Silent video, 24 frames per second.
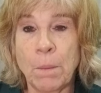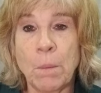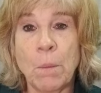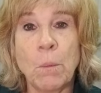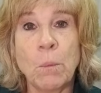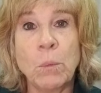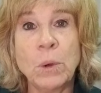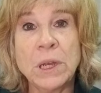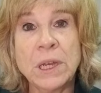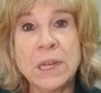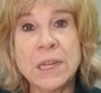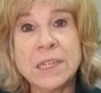
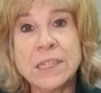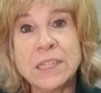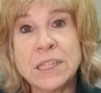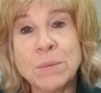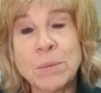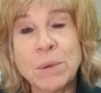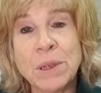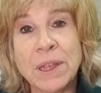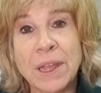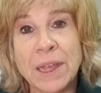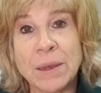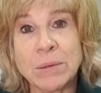We need to
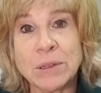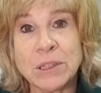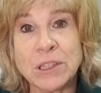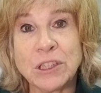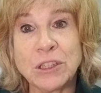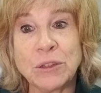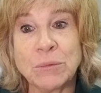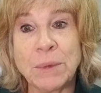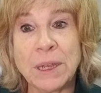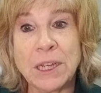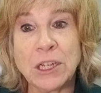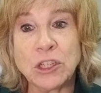be able
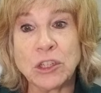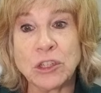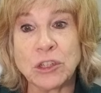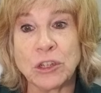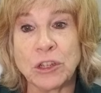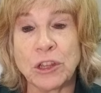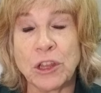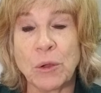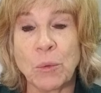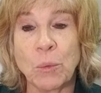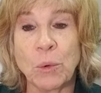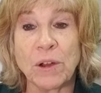to make sure
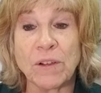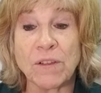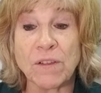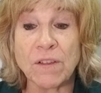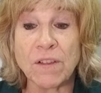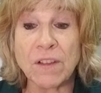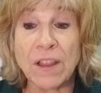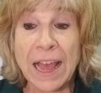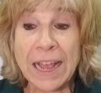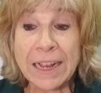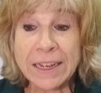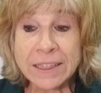that we're
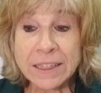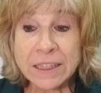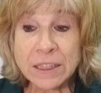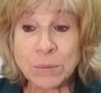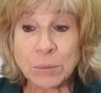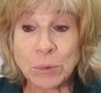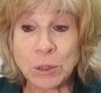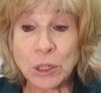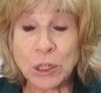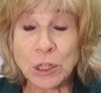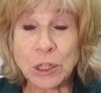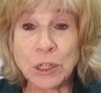
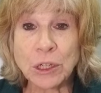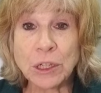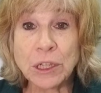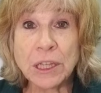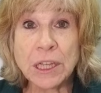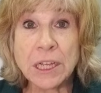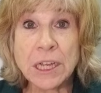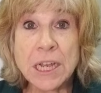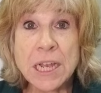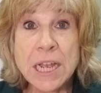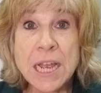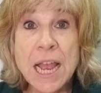flexible
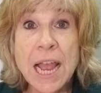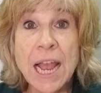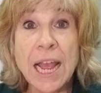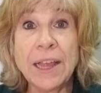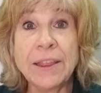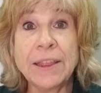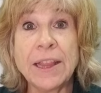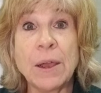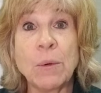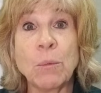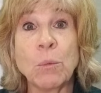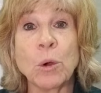
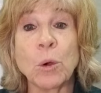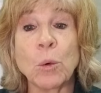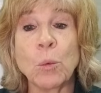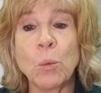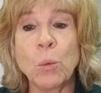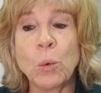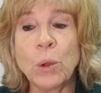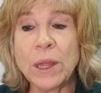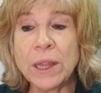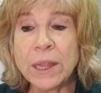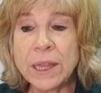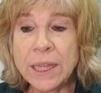and that we're
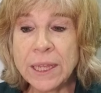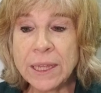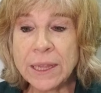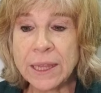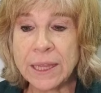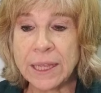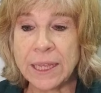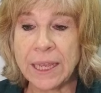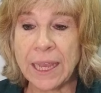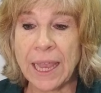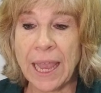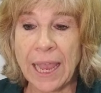
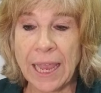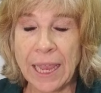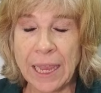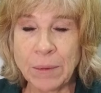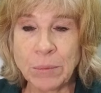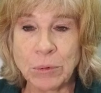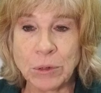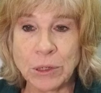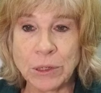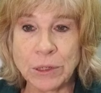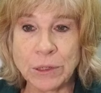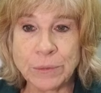willingly
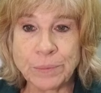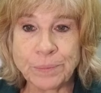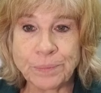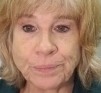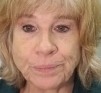able